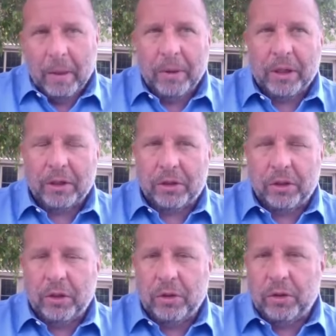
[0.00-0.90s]
because
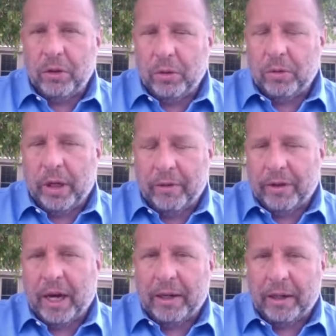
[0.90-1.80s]
you
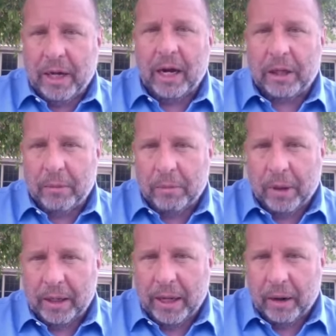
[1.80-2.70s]
have gotten a document
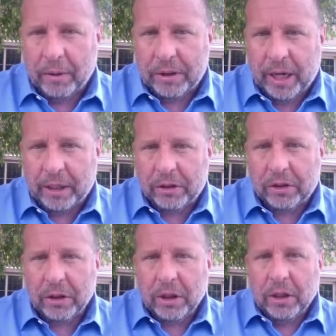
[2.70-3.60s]
by now
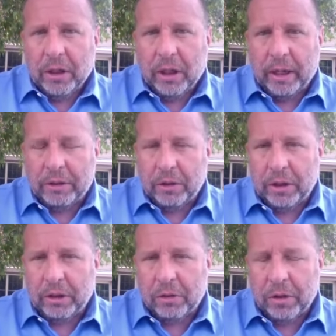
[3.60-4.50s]
attached to
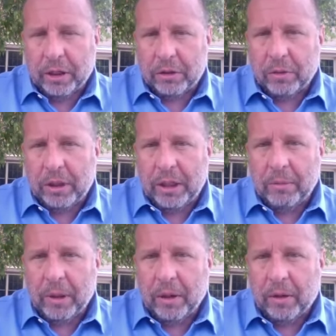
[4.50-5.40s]
the introductory
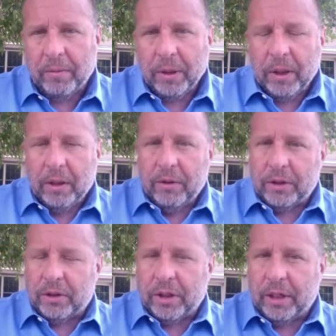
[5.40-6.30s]
email
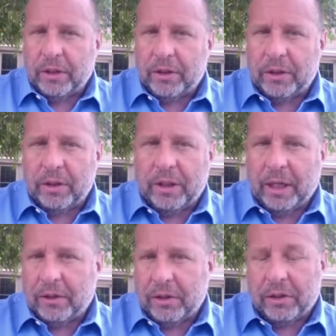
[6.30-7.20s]
that says
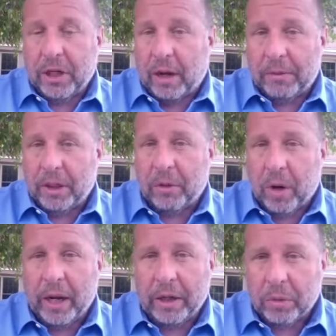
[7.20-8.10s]
Dennis's top 10
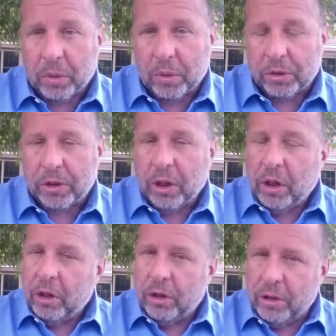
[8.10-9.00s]
writing rules.
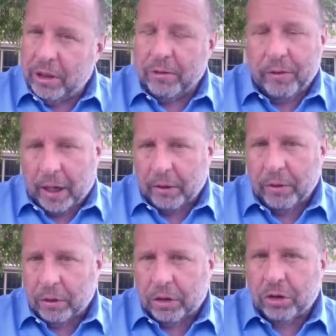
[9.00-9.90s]
You need to
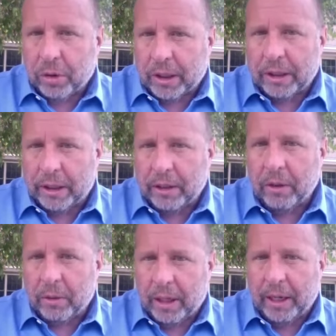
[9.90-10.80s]
follow those strictly,
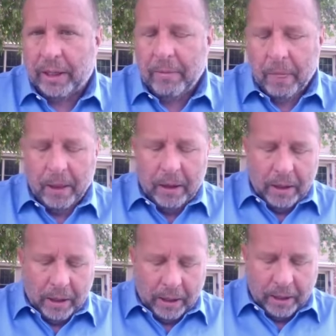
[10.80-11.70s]
okay?
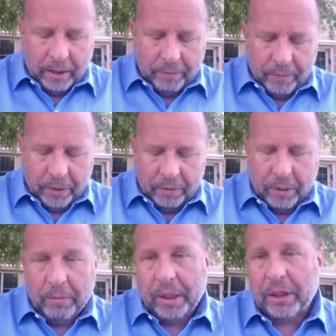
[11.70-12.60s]

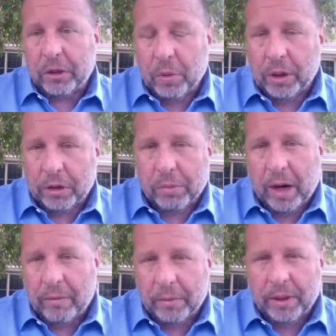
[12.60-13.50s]
The biggest one is
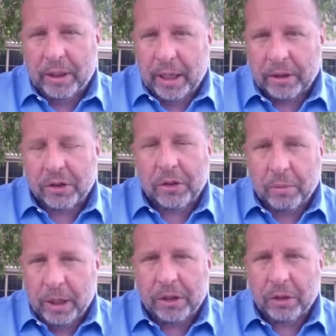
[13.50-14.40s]
probably the
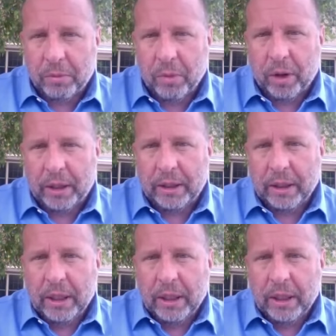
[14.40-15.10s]
exclamation point.